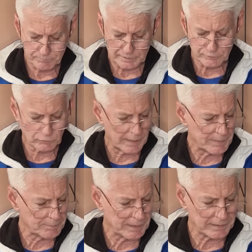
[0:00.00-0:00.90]
please grab
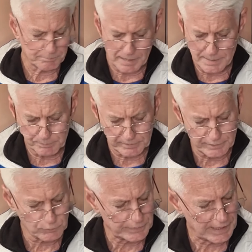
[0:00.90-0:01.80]
that pen and paper, and
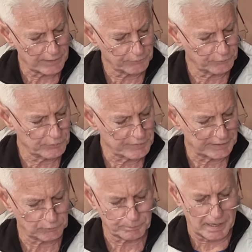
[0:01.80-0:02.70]
as we go through the
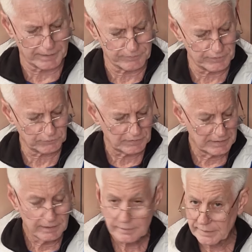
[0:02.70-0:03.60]
next part of this.
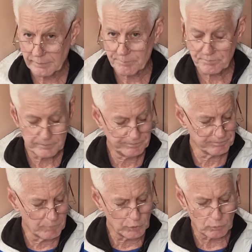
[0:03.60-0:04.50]
Now,
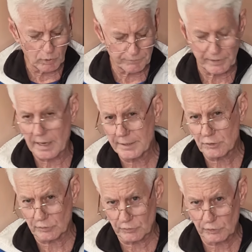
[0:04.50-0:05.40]
my
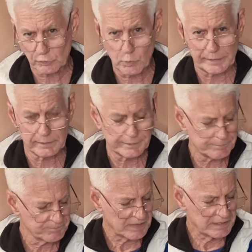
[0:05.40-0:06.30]
qualifications, just
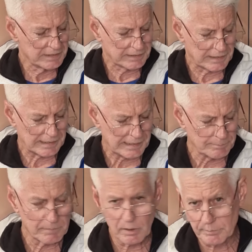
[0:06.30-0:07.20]
quickly,
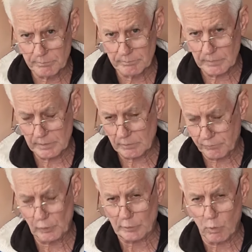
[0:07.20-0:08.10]
I'm a
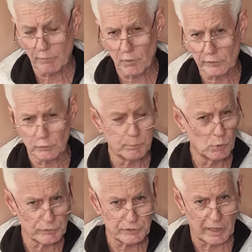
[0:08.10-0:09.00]
fully qualified
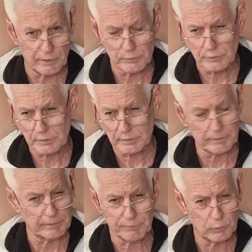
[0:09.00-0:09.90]
sports coach,
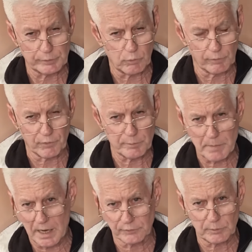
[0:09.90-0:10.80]
a fully qualified
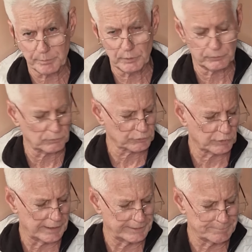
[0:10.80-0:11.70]
master personal
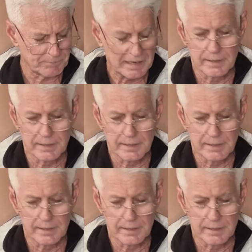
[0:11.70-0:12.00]
trainer.